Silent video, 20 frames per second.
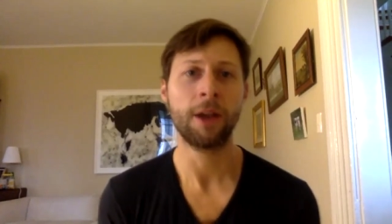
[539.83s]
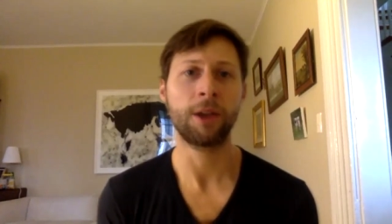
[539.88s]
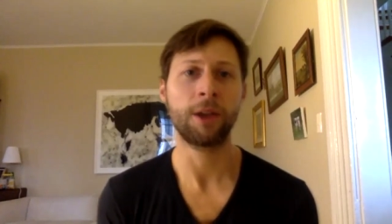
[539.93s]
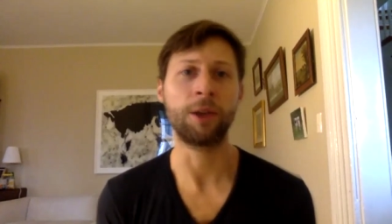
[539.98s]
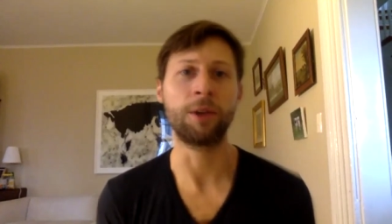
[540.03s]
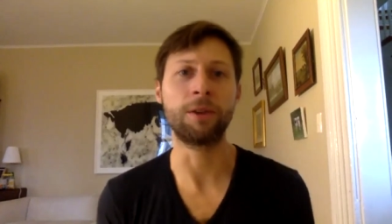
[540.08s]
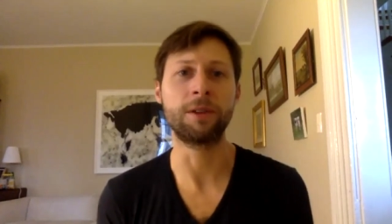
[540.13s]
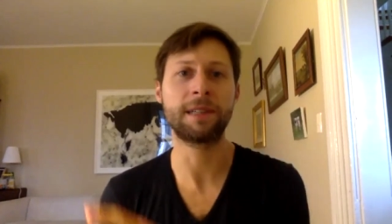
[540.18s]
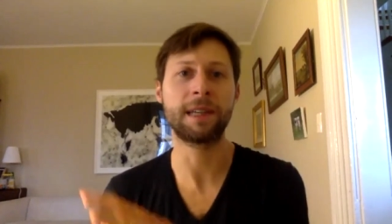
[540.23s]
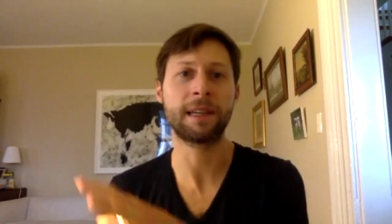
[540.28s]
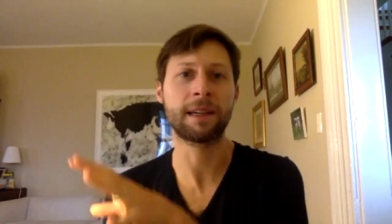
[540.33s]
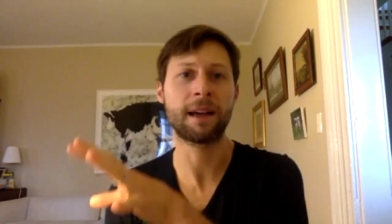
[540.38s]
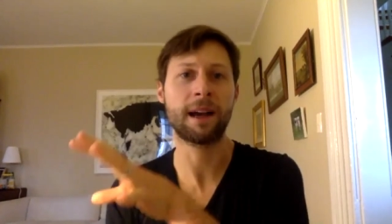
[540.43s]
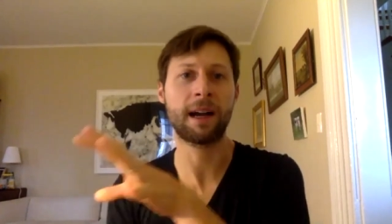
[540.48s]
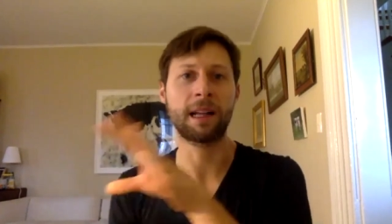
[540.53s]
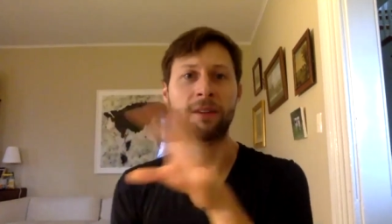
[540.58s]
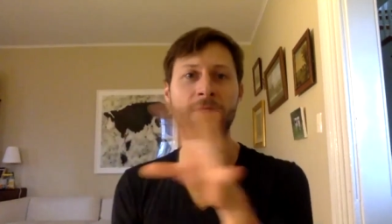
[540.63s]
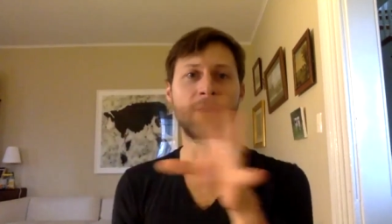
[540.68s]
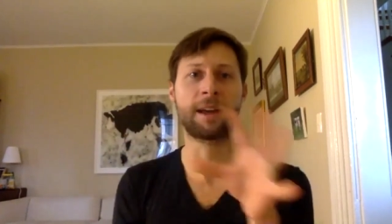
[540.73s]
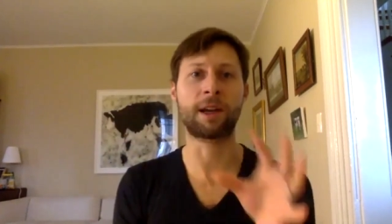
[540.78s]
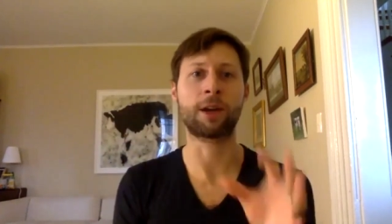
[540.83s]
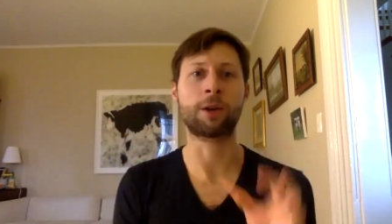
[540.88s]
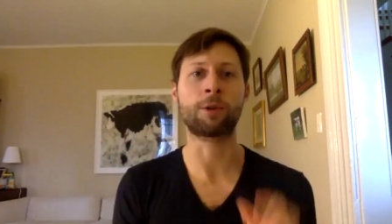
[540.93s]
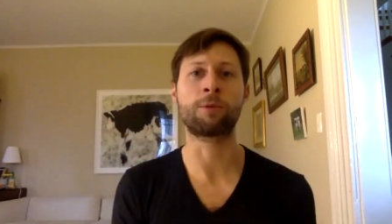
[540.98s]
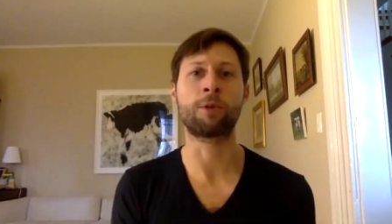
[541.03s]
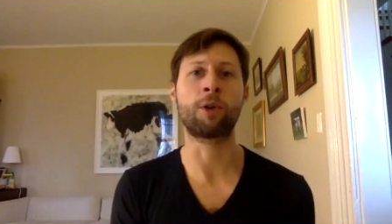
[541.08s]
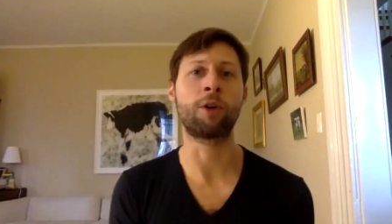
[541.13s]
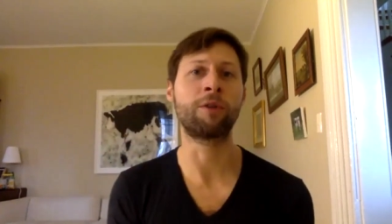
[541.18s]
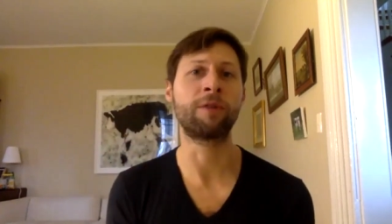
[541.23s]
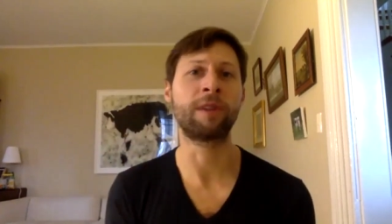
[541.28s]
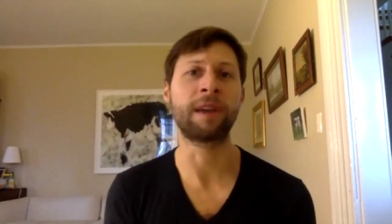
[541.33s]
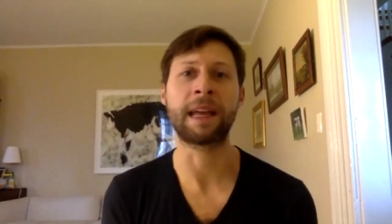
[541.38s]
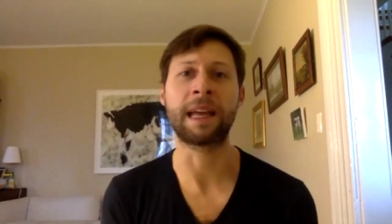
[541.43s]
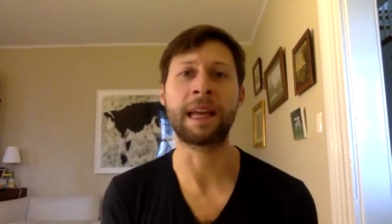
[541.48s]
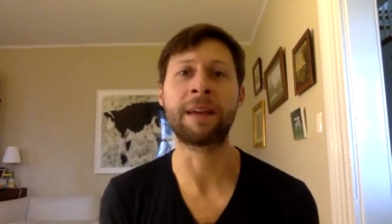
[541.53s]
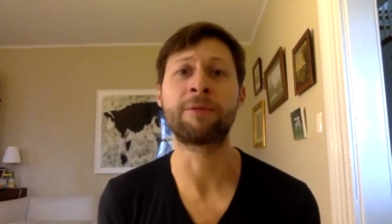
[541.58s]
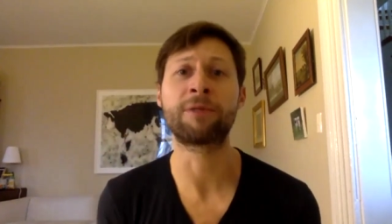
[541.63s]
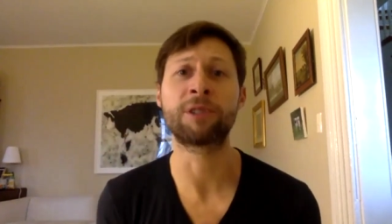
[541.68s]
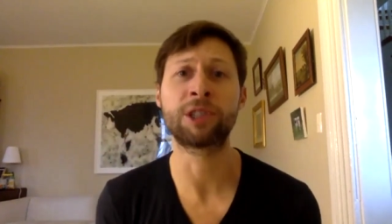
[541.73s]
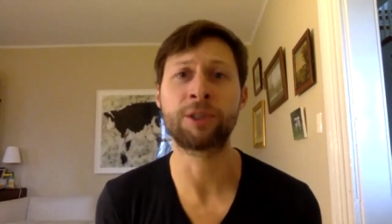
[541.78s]
using kind of like a roving
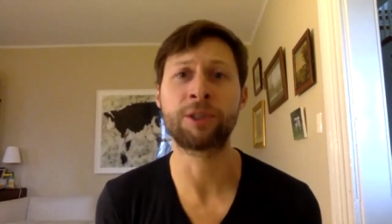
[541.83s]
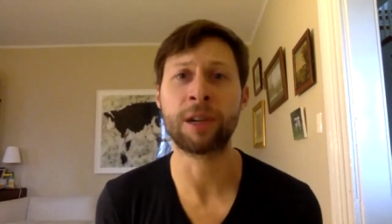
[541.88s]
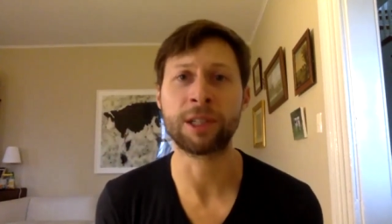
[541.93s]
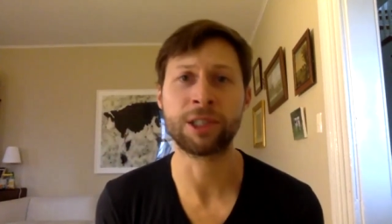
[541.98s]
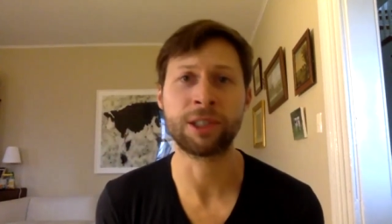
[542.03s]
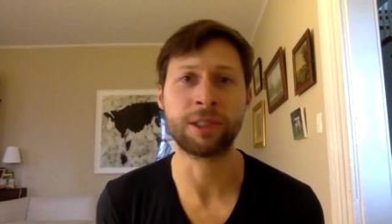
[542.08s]
infrastructure